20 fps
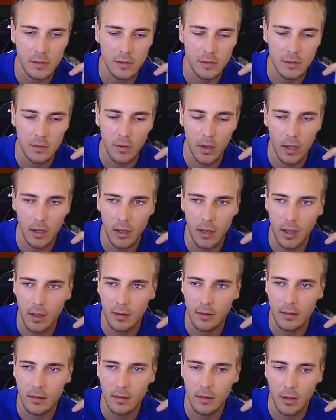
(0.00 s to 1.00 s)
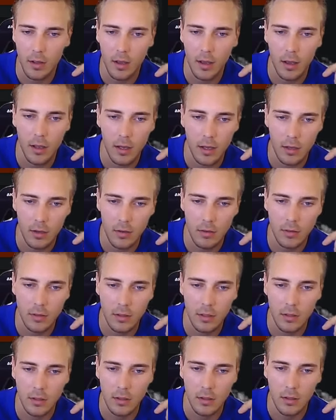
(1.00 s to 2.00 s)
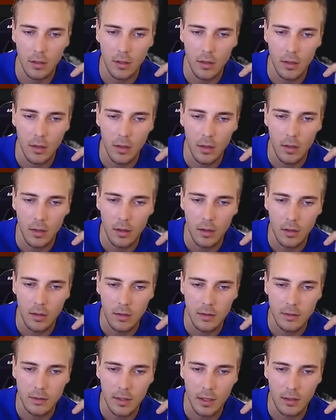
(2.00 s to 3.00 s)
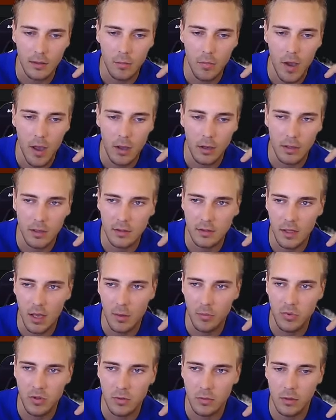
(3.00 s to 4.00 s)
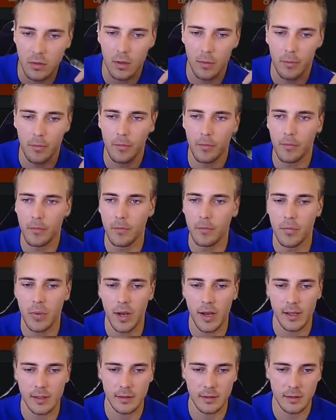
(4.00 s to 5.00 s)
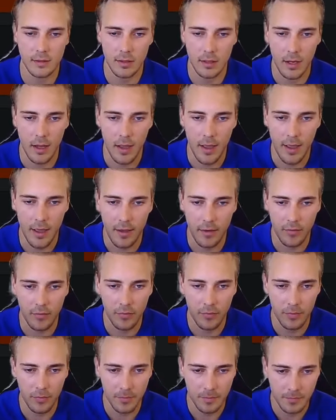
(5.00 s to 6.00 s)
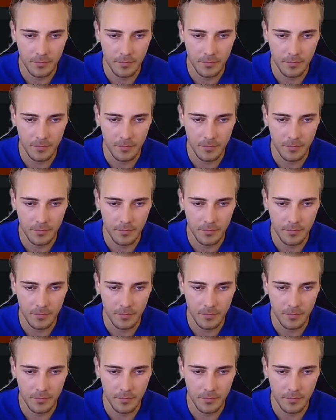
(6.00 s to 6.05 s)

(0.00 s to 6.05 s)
So I can't. I can only set buy orders up to the balance that I have.